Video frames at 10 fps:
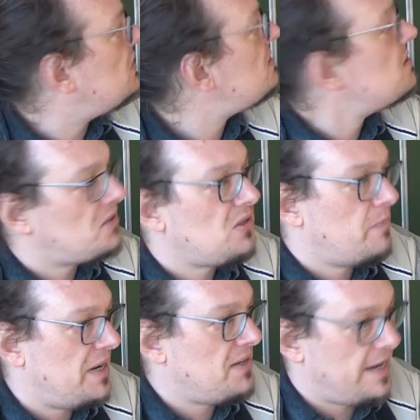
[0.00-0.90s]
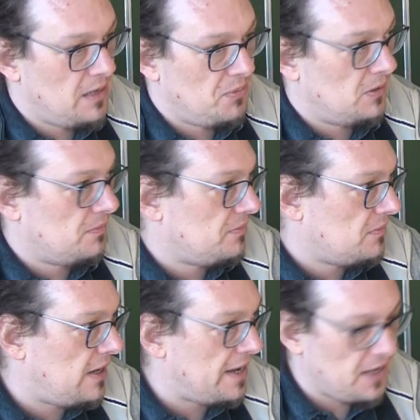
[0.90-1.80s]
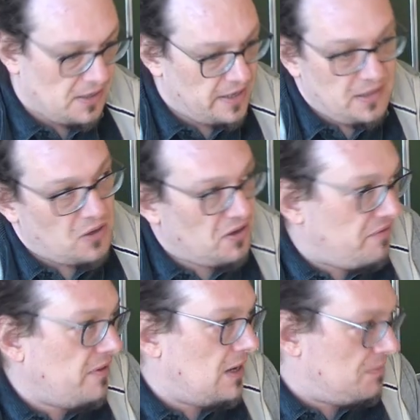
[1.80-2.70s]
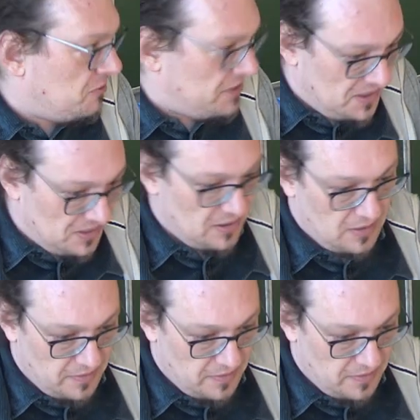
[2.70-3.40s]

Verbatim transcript: is not so maintainable like it, it's going to fill up your disk.